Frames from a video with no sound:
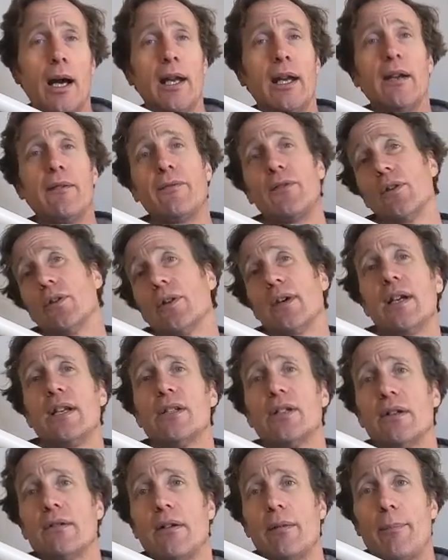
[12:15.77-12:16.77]
If you're in
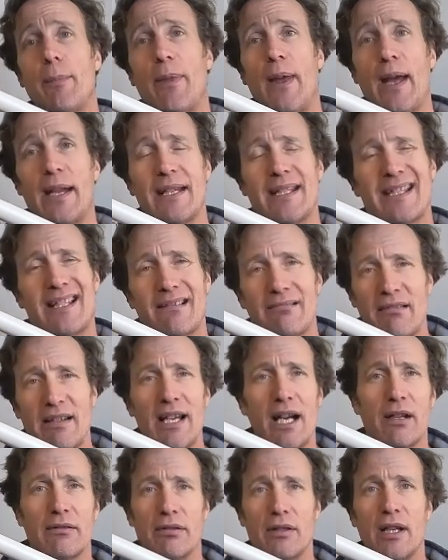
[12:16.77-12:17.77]
Europe, that is
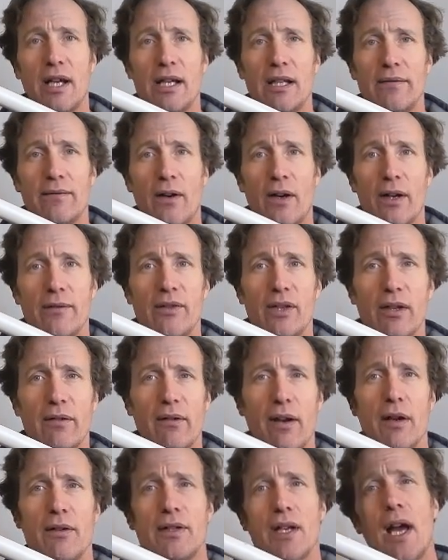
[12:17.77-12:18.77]

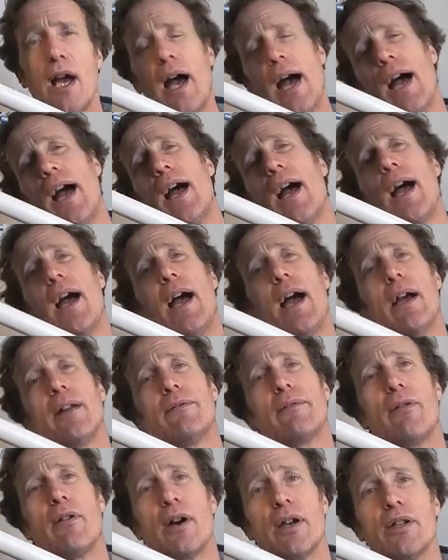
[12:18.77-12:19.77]
€385,
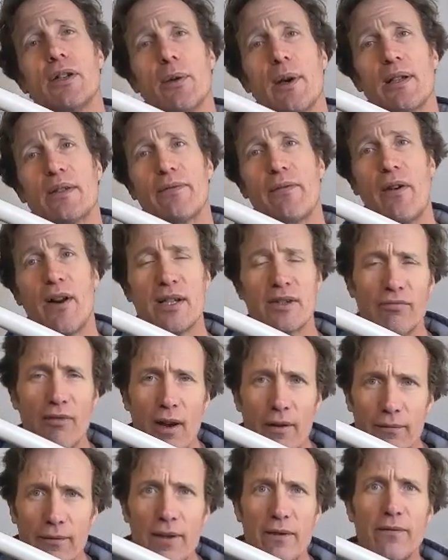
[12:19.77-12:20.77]
and for our US friends,
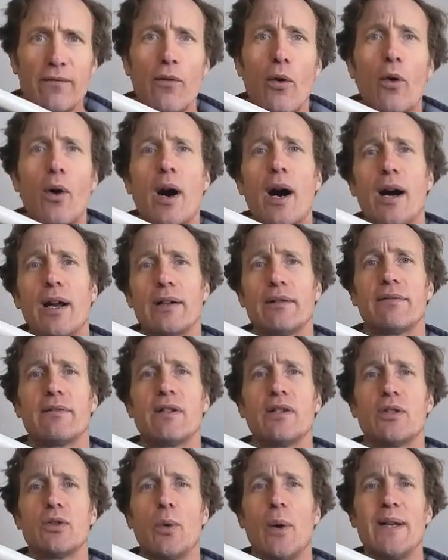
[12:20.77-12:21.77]
roughly
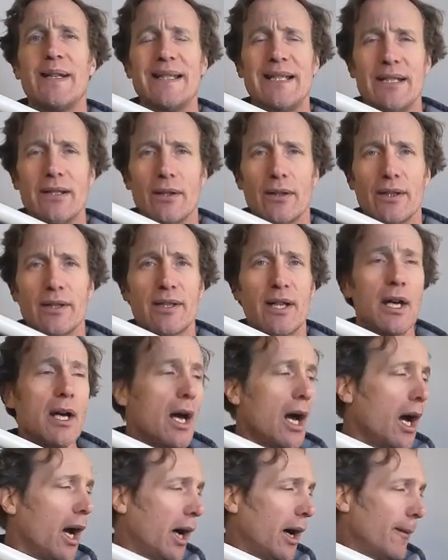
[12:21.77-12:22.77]
$420.
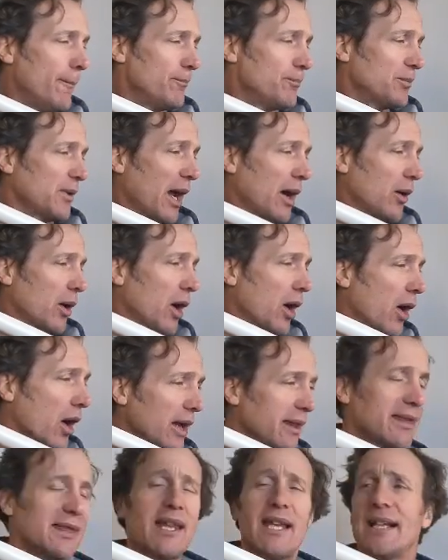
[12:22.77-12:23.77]
Now
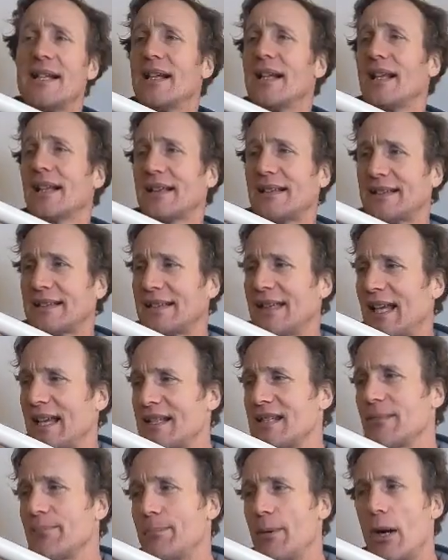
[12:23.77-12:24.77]
I think
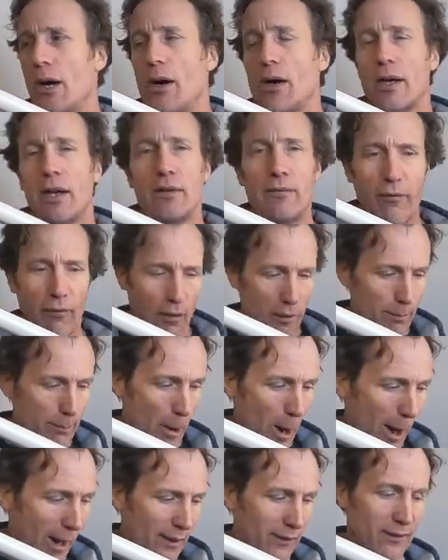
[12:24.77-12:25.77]
that's a bargain for a
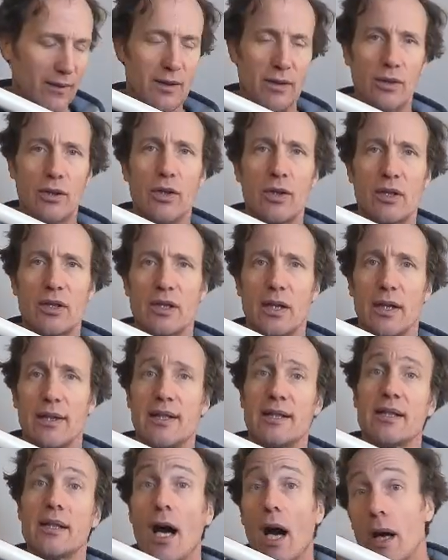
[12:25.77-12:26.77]
bike that looks like
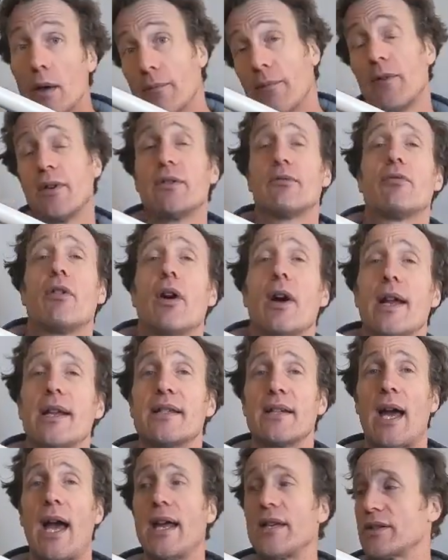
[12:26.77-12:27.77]
this, and hopefully it
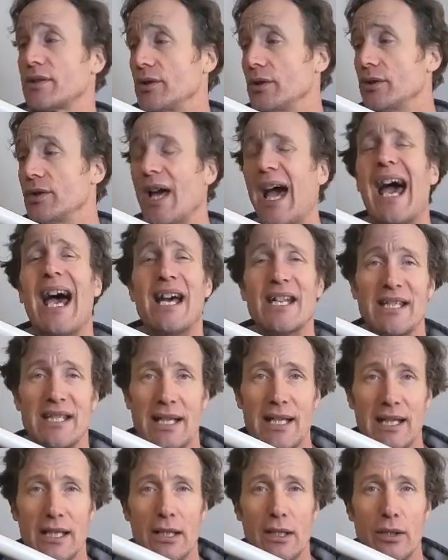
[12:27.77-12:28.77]
rides as good as
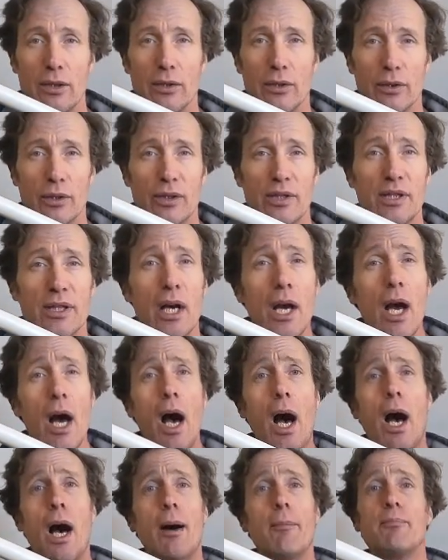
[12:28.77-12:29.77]
it looks.
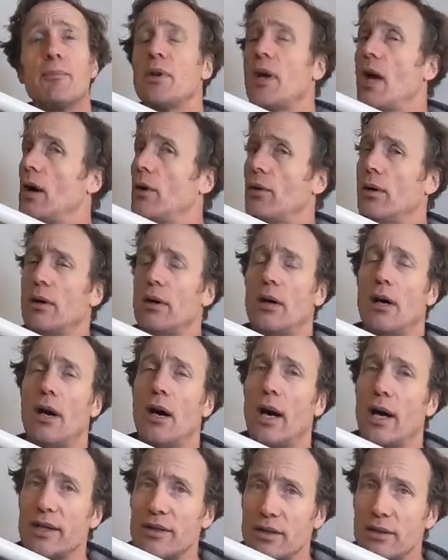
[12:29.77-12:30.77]
Now
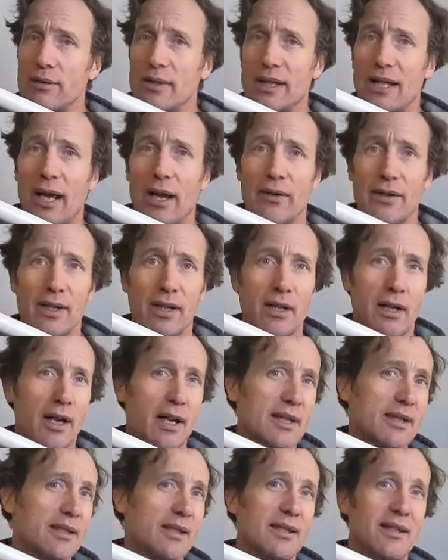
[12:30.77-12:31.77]
I do encounter
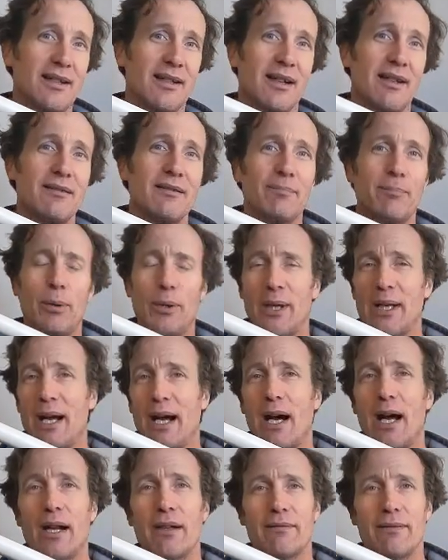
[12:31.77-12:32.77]
guys that, you know, put in
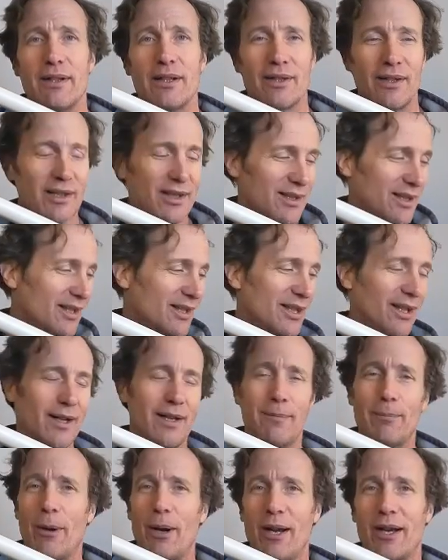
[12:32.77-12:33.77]
$100 and
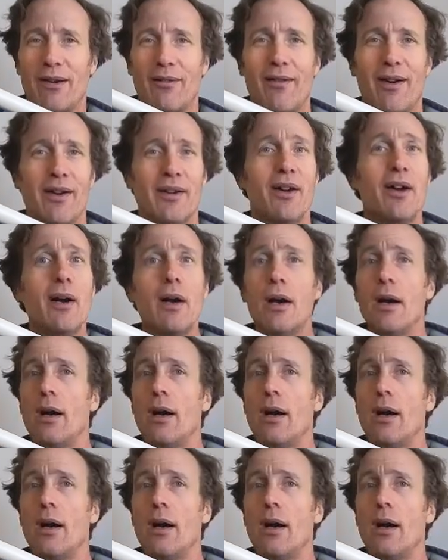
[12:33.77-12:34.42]
turn a bike around.